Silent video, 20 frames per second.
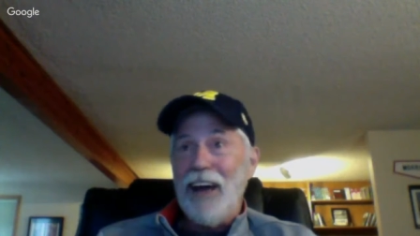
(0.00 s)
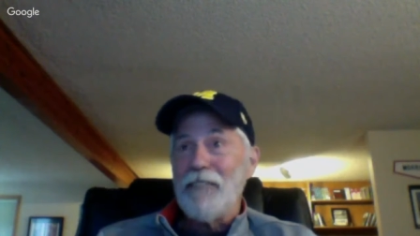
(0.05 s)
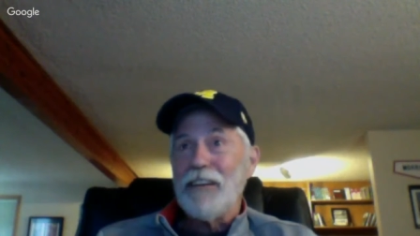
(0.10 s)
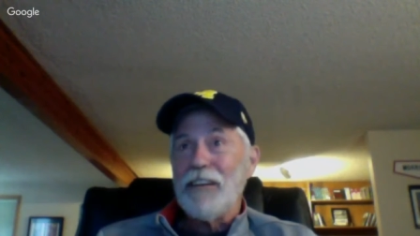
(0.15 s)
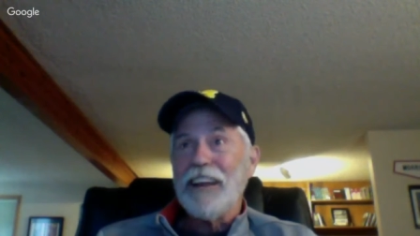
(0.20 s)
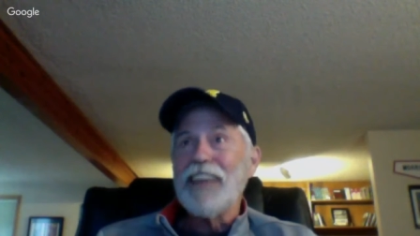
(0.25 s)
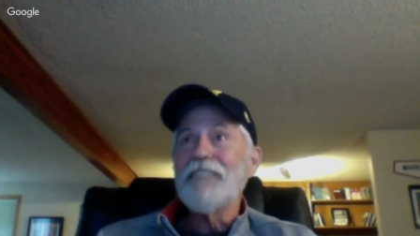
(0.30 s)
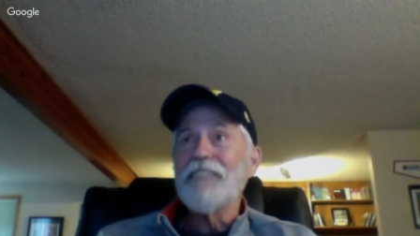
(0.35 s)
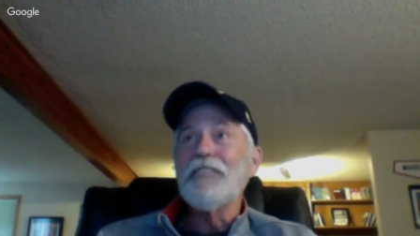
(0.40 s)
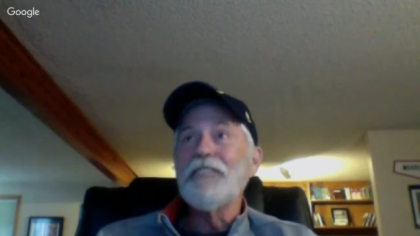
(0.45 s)
I
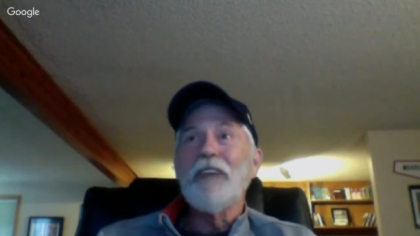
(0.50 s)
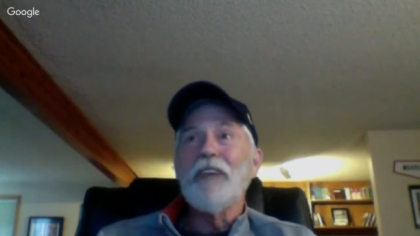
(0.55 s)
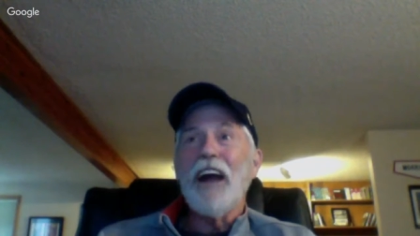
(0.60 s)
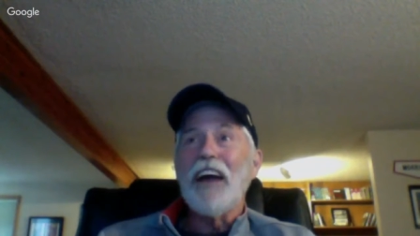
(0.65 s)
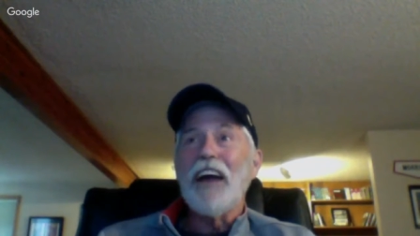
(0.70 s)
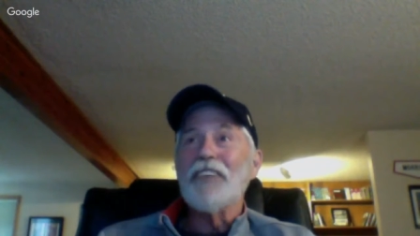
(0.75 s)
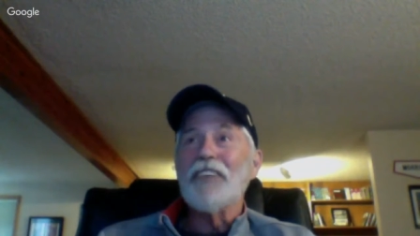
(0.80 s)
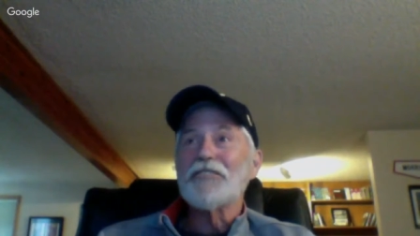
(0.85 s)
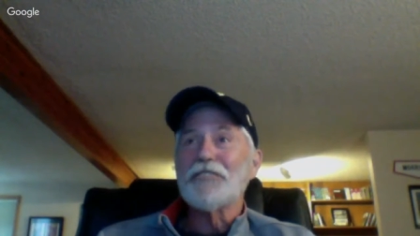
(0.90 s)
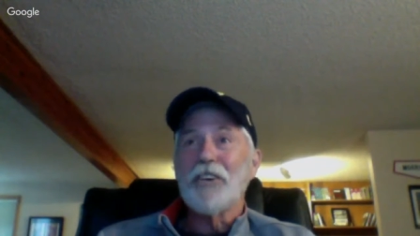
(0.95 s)
mean, even when
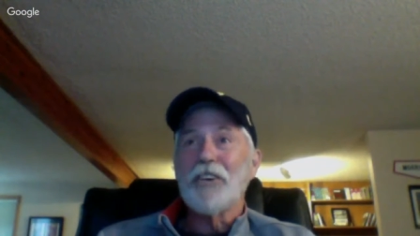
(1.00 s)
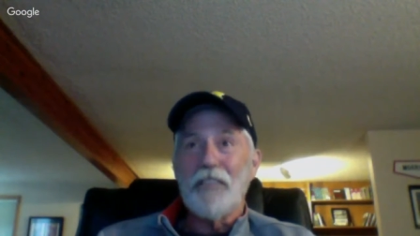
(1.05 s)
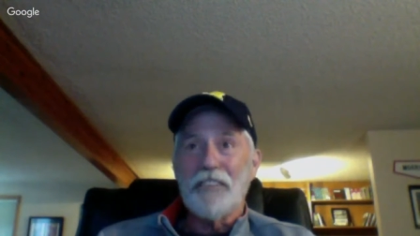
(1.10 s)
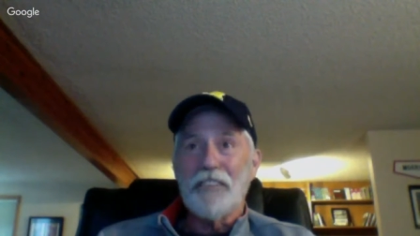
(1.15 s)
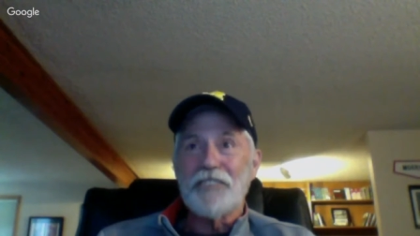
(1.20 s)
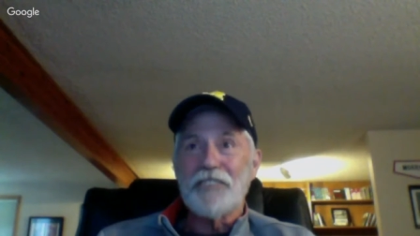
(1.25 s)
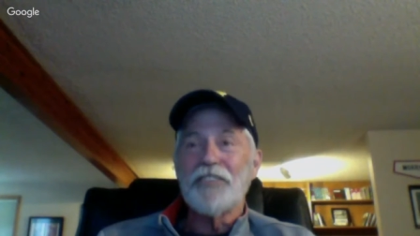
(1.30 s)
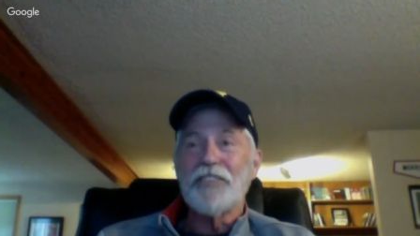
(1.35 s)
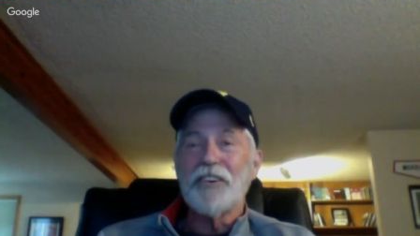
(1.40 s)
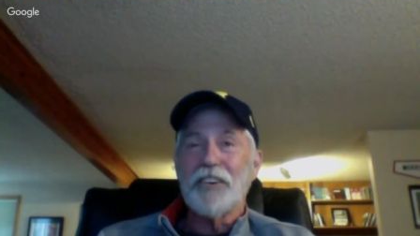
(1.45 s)
I used to go to
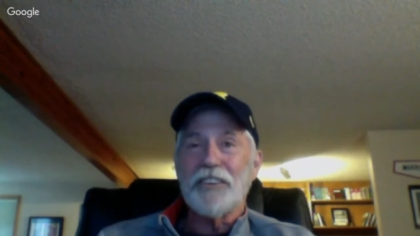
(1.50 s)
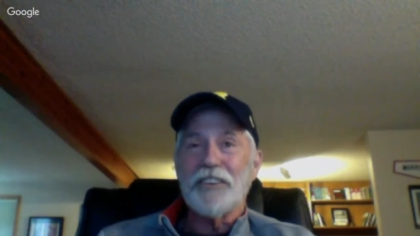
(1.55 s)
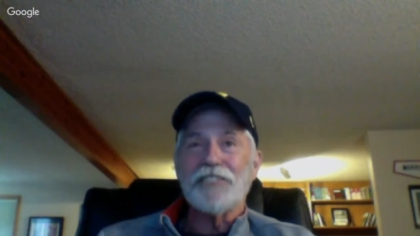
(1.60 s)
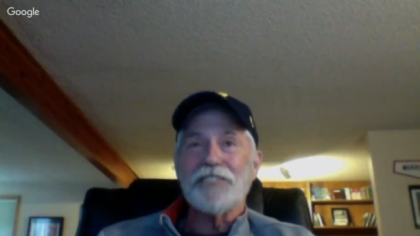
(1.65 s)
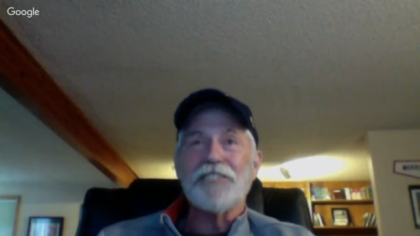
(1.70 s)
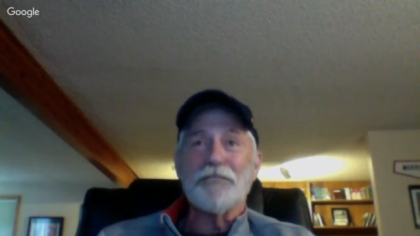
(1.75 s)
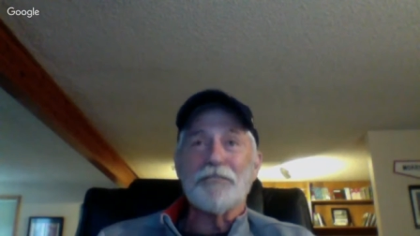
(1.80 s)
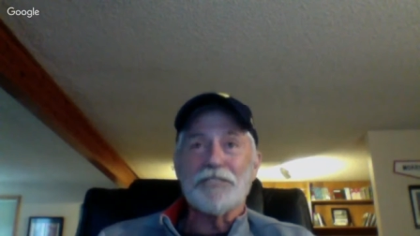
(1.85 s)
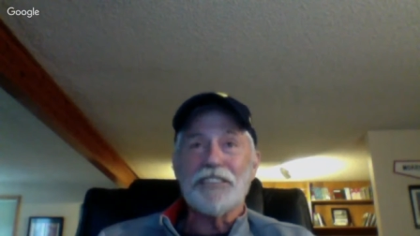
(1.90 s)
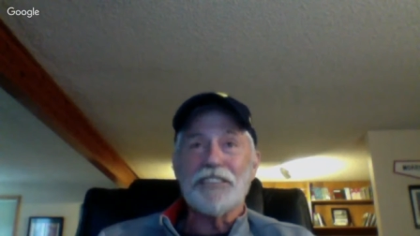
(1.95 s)
the circus
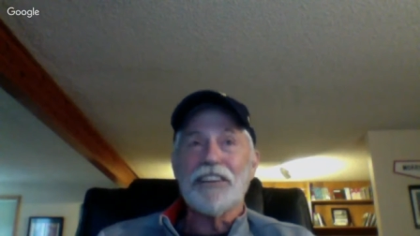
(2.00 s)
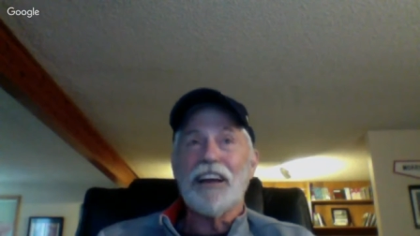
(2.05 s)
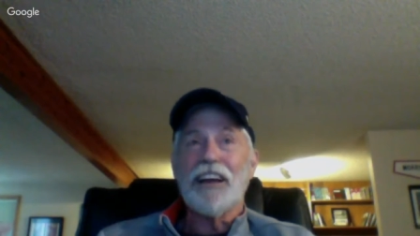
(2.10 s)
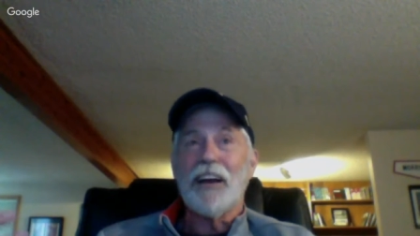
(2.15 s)
and it was just